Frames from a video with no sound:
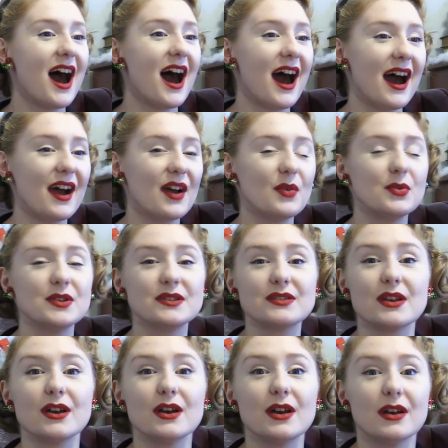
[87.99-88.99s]
I
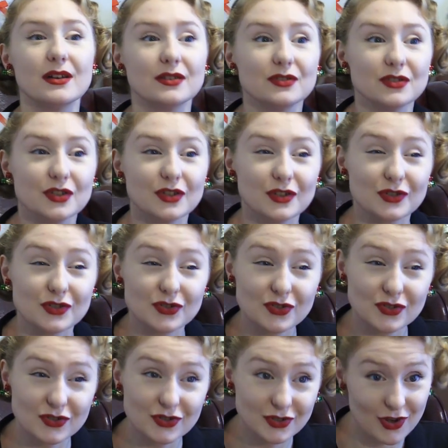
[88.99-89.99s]
was
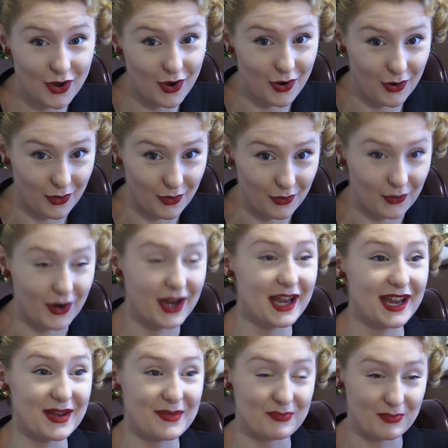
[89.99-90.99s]
so
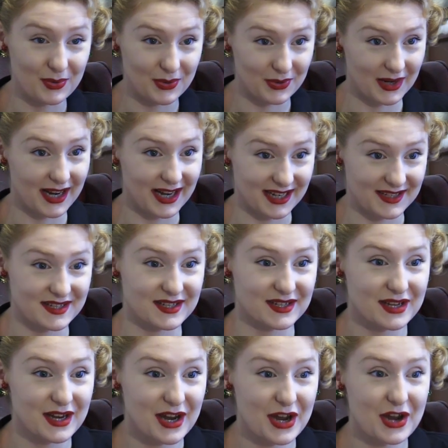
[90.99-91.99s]
impressed